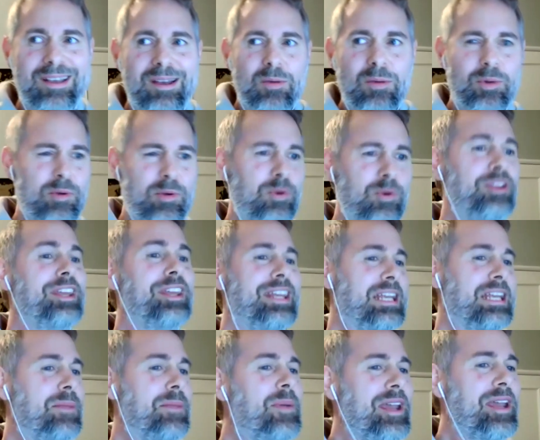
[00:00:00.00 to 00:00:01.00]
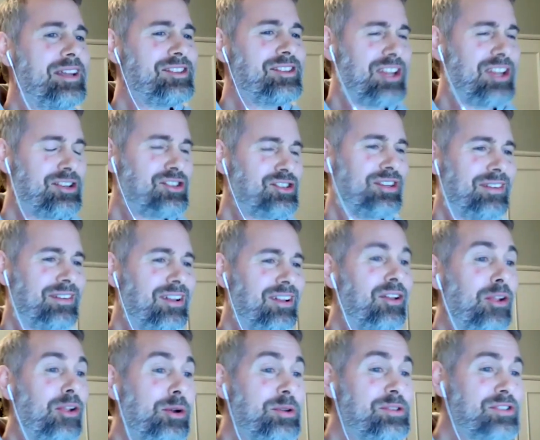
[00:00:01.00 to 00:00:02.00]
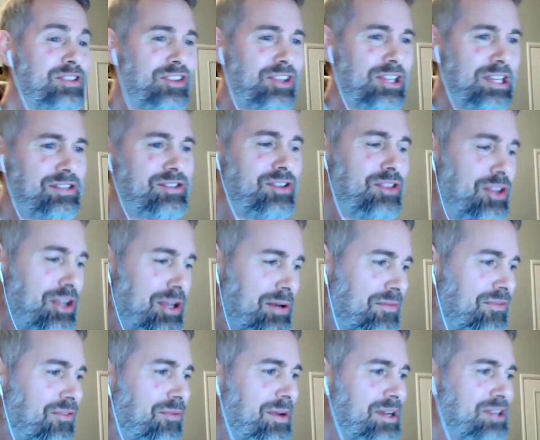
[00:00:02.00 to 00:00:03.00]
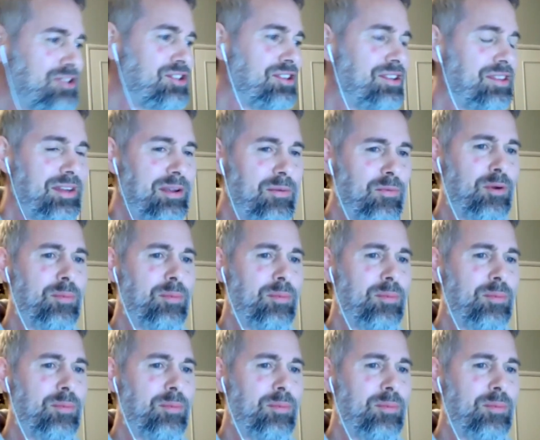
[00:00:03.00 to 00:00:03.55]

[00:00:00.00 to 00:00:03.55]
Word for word: we really need to pay attention closely to the information that we're